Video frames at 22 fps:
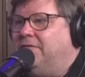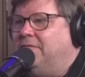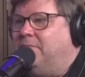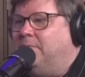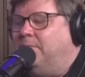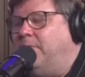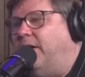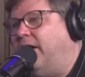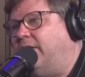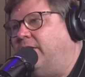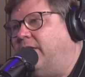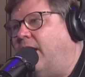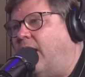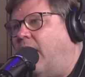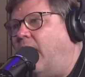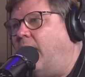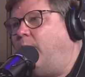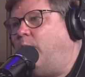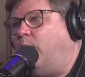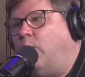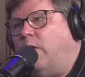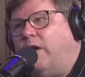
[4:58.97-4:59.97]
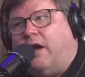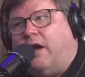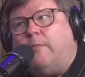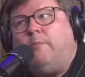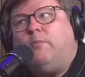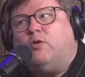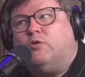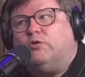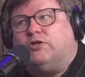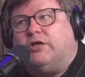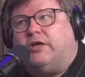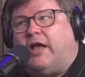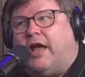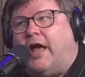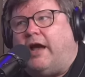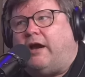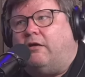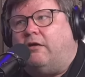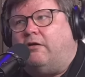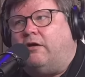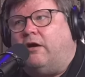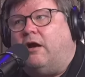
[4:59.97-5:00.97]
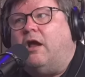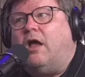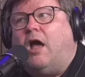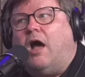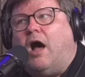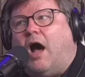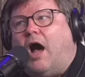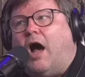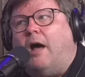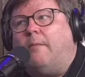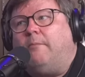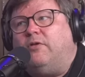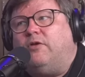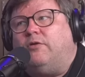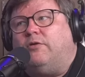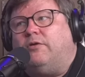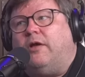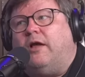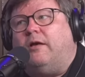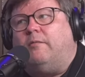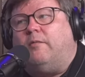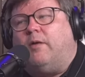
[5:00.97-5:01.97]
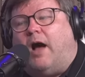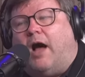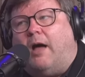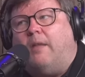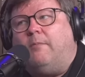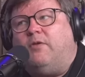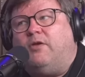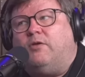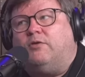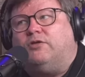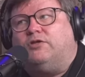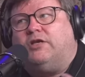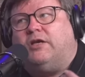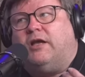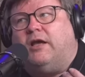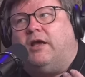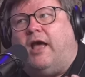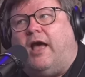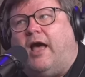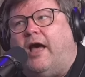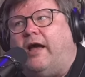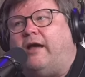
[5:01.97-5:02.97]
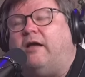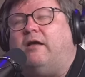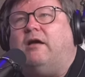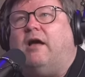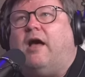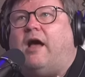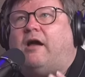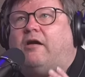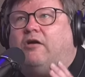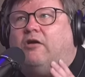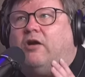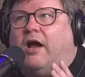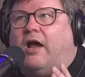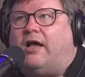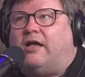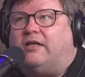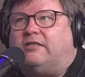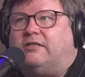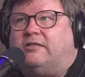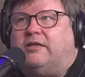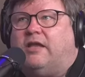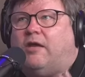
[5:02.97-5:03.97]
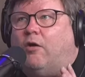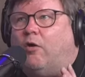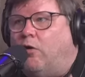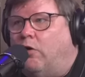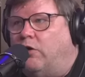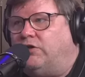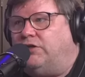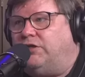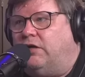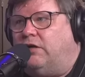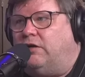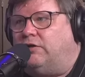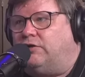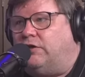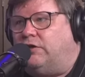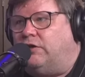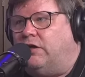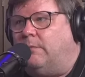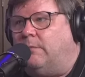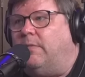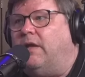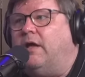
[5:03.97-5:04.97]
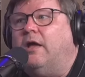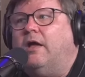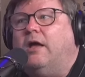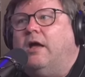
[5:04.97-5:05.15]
But I'm, when using hacker, Ethics. I'm u yeah. I'm using ha hacker as the original term.